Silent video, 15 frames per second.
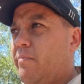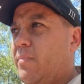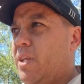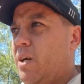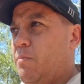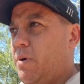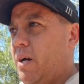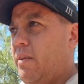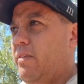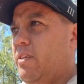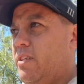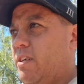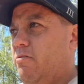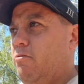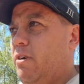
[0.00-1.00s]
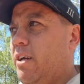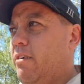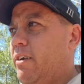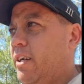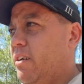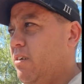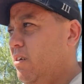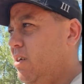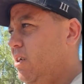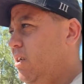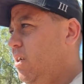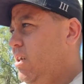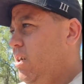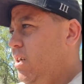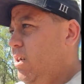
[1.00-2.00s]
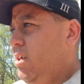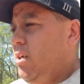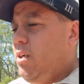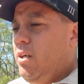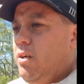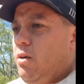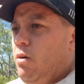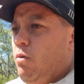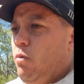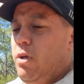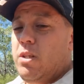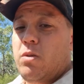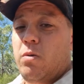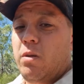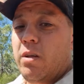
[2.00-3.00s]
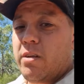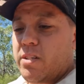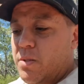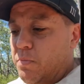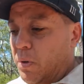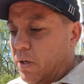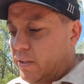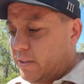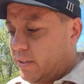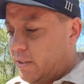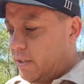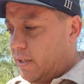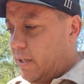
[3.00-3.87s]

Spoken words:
about the general area. Went to a lot of spots,